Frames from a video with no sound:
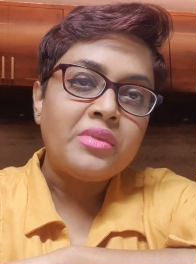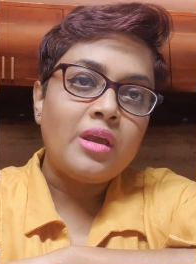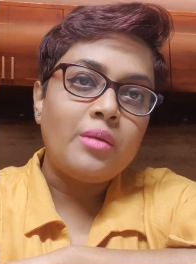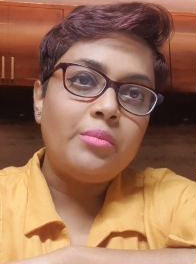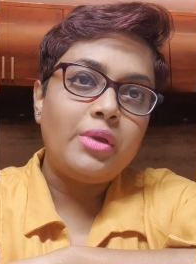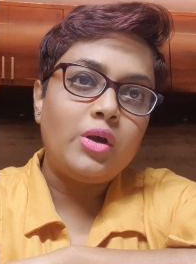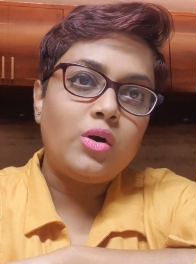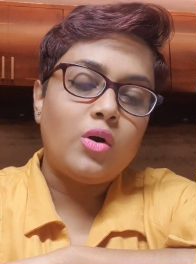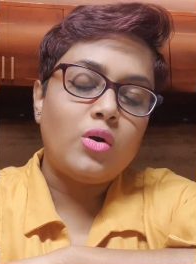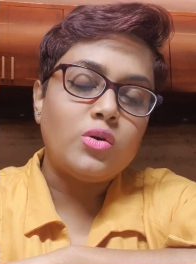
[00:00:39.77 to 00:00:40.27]

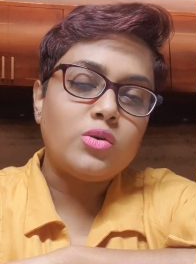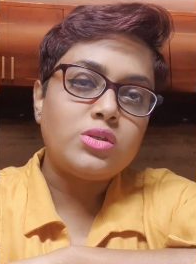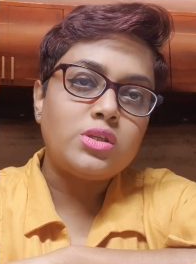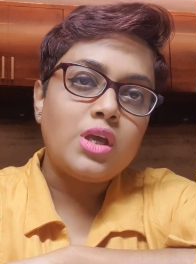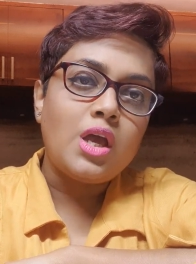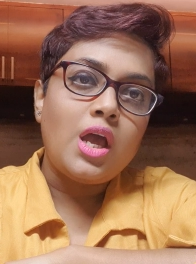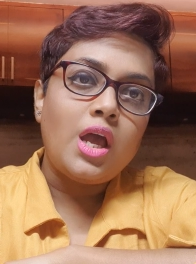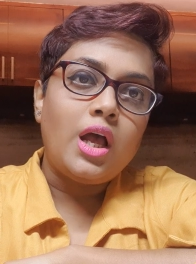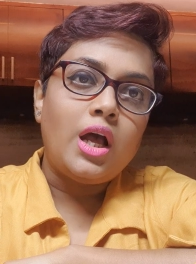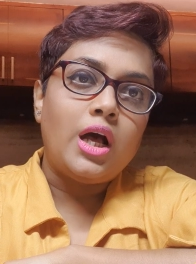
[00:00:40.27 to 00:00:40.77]
because
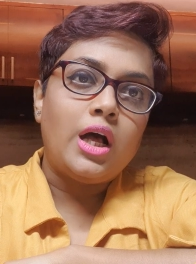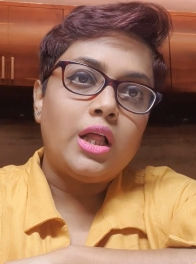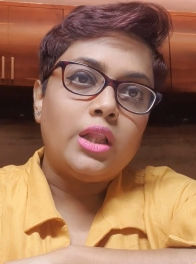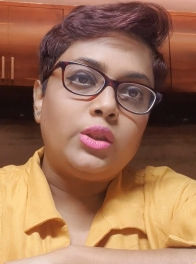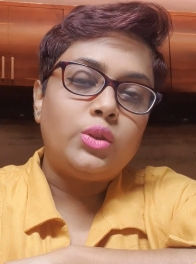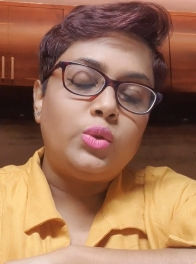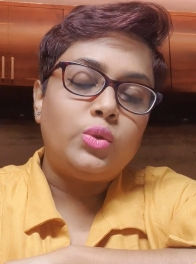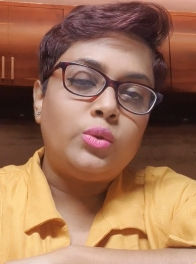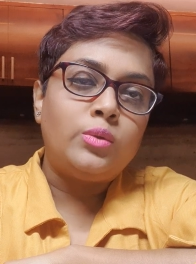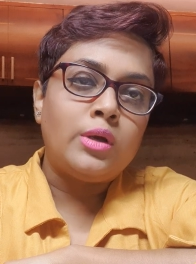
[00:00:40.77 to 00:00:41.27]

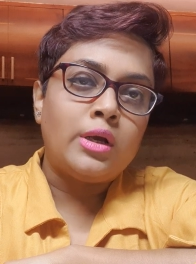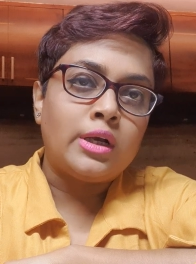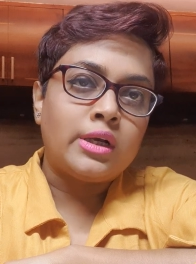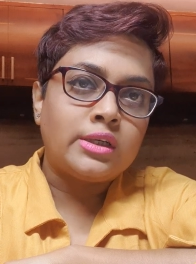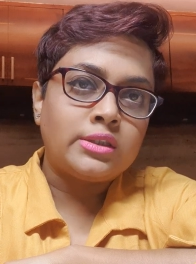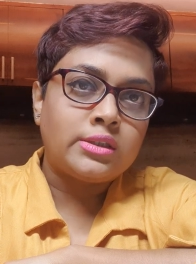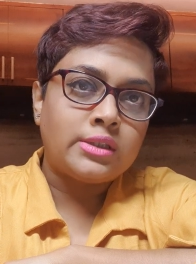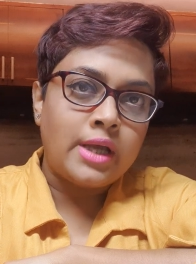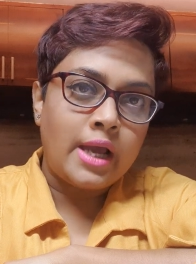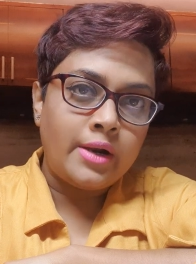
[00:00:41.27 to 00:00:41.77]

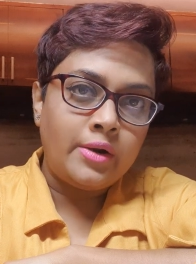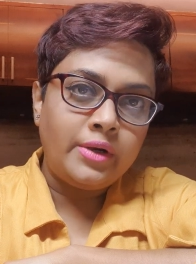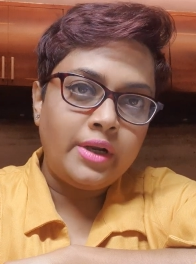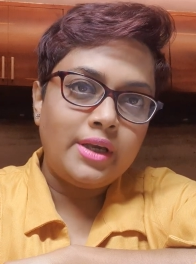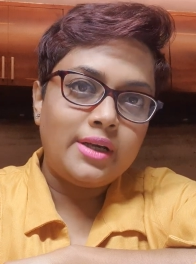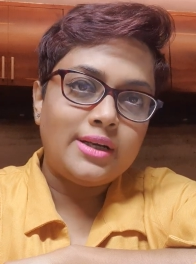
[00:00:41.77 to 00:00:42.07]
cyanotic